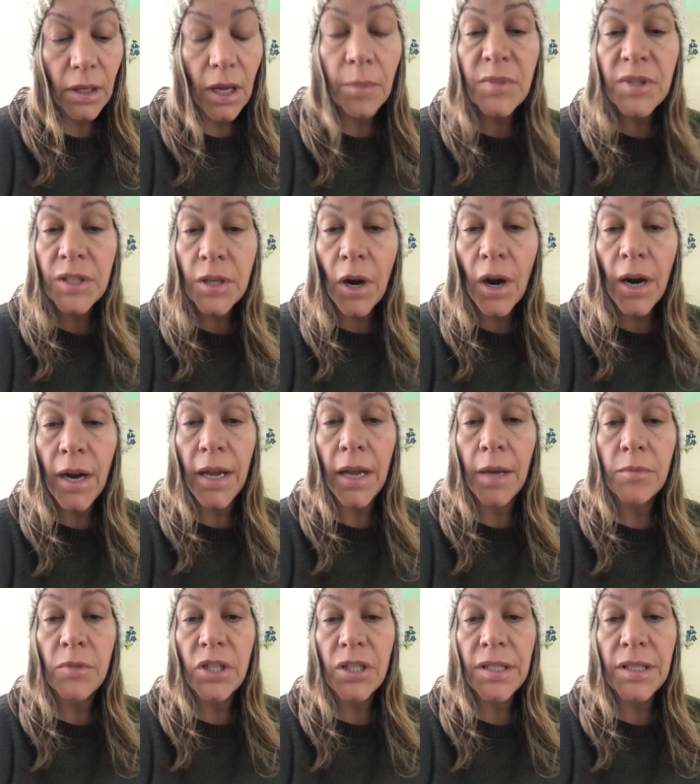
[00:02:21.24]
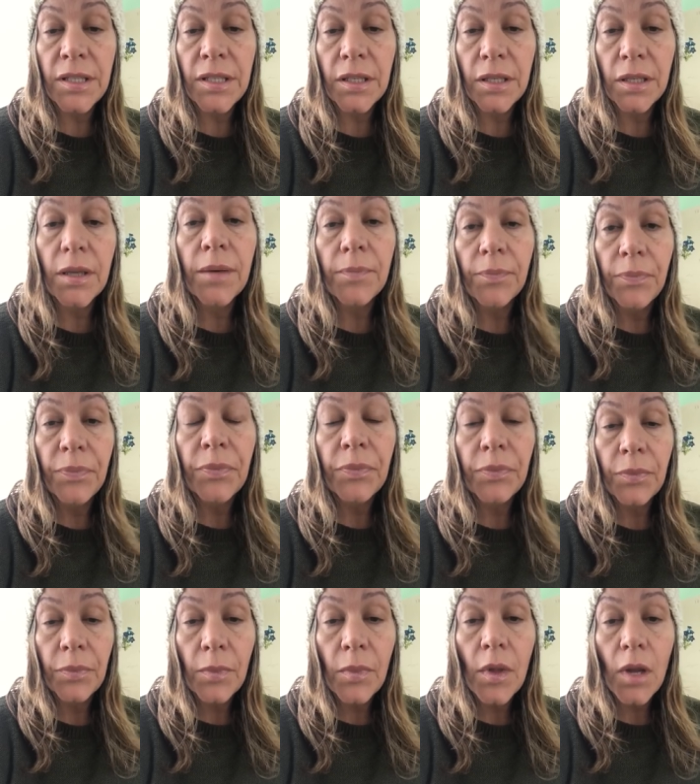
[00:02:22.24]
I'm sorry, I'm just
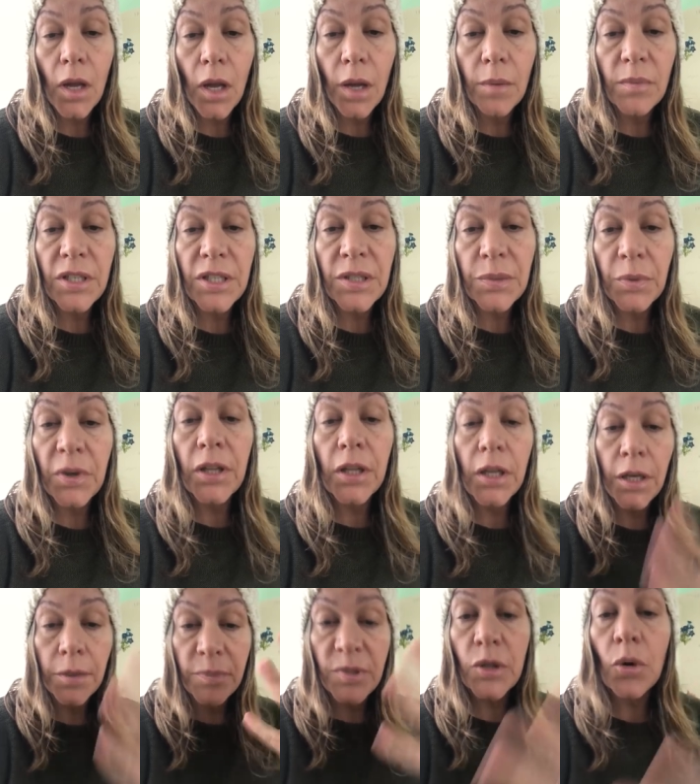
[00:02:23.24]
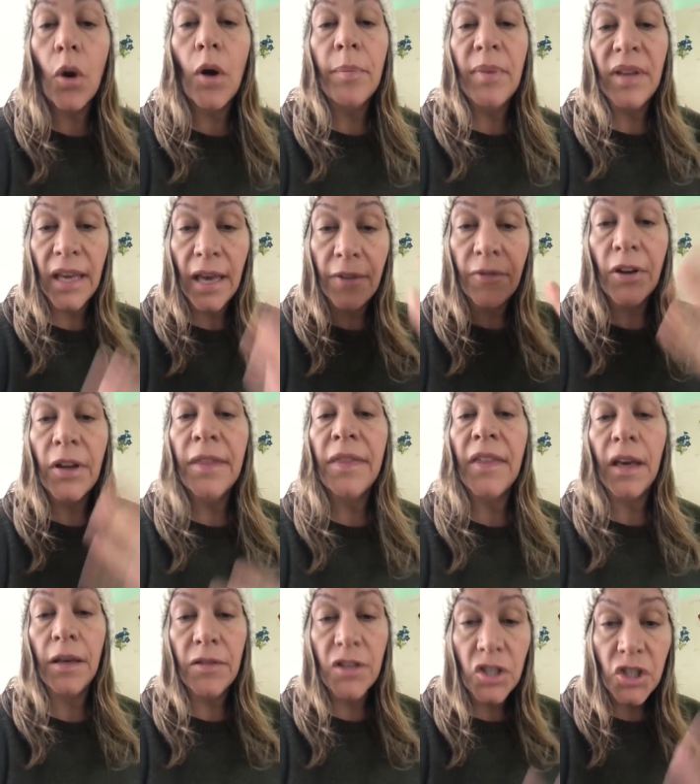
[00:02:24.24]
really absorbing
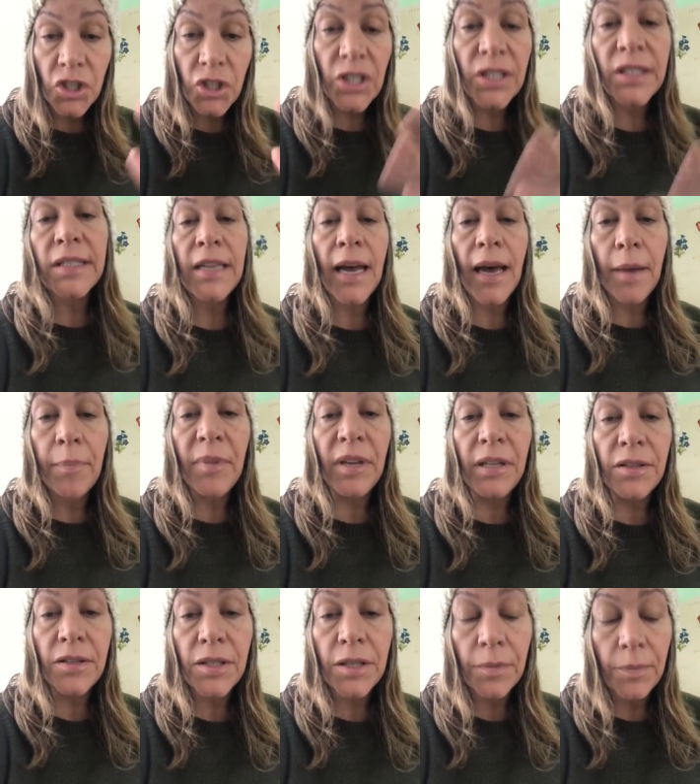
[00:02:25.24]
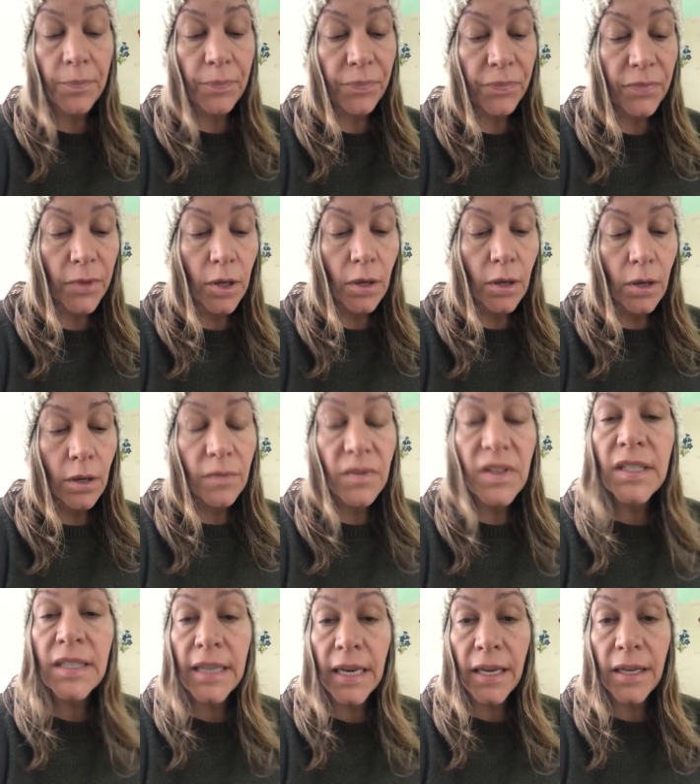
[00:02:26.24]
everything. This just happened
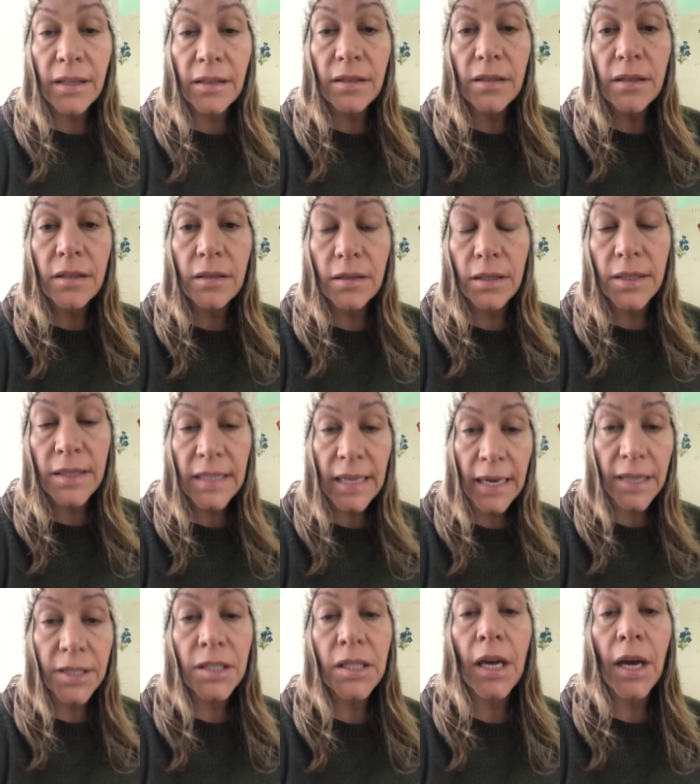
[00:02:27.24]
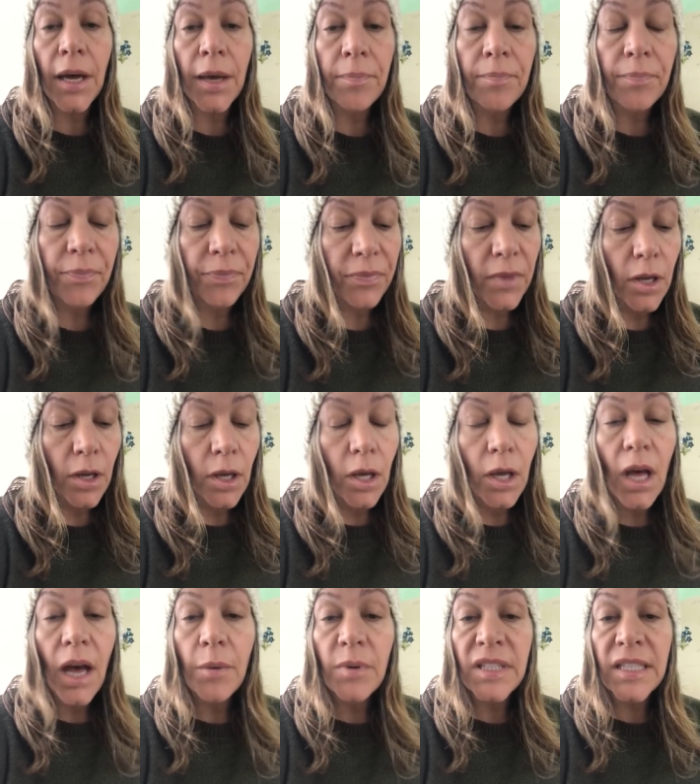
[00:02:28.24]
the second time.
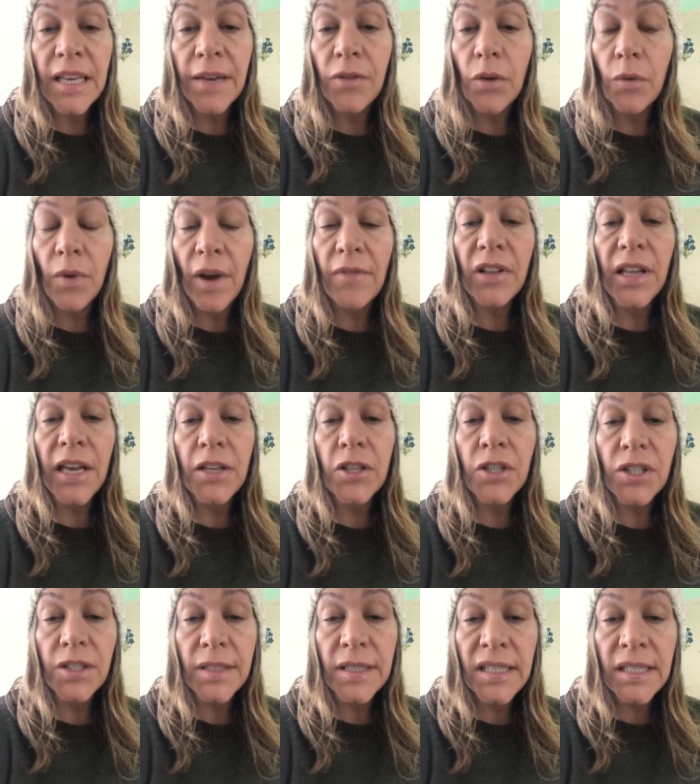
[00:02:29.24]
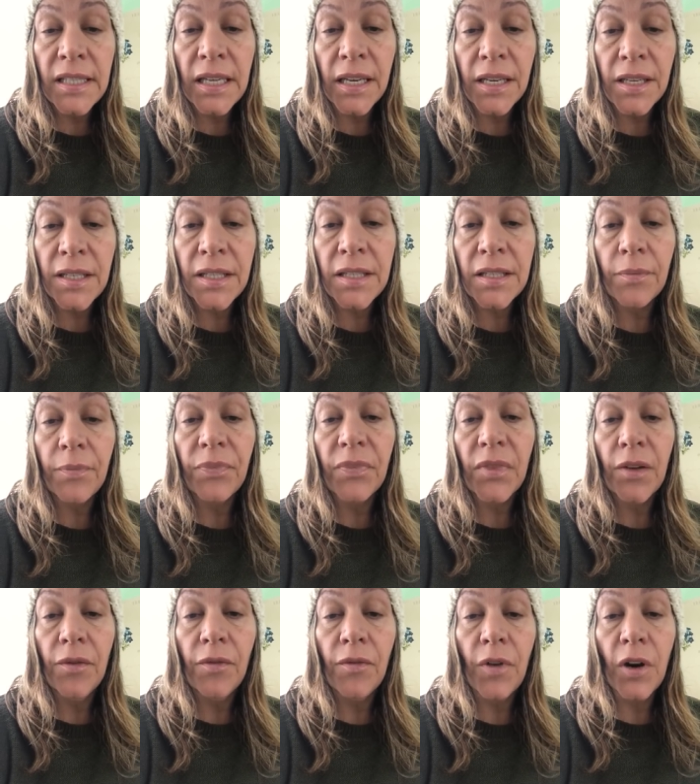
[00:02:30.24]
I was given Revelation 6,
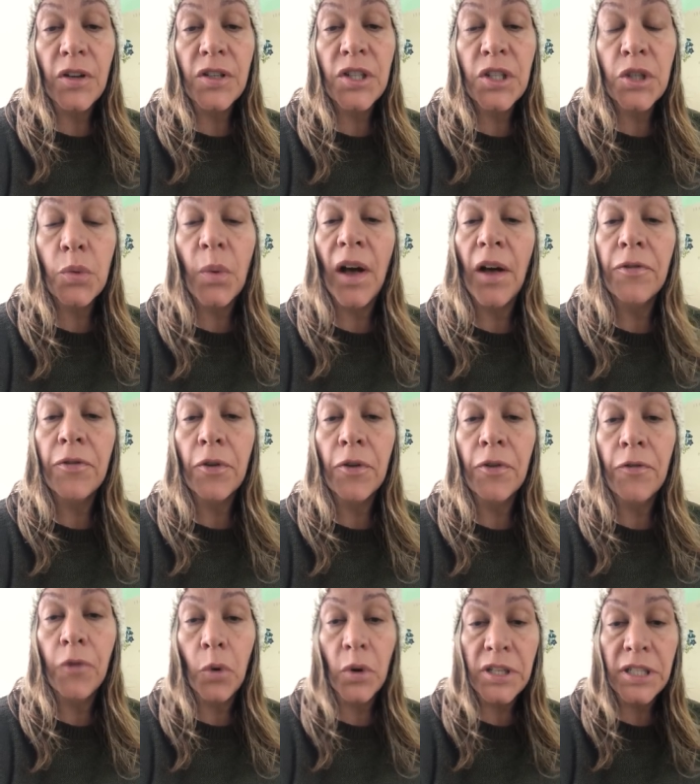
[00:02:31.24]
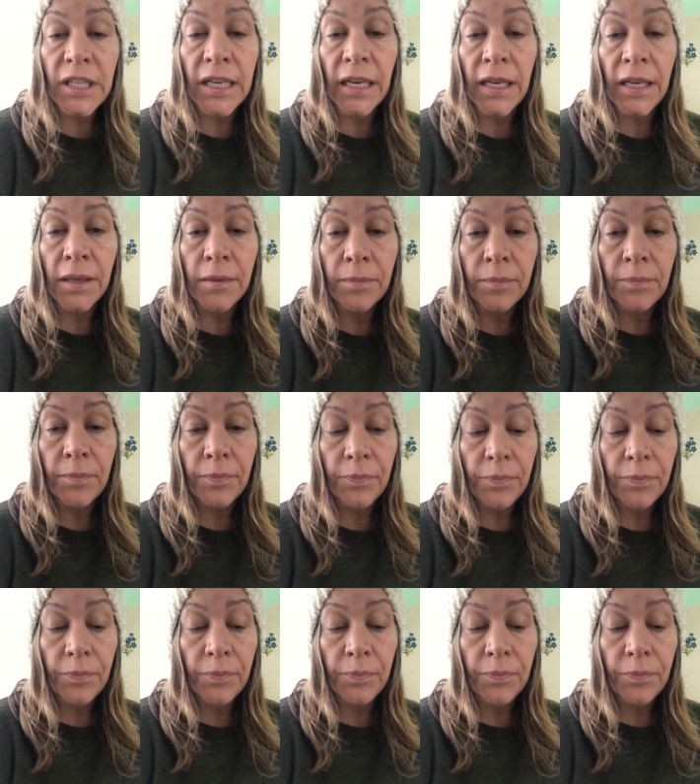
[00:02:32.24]
verse 12 through 14.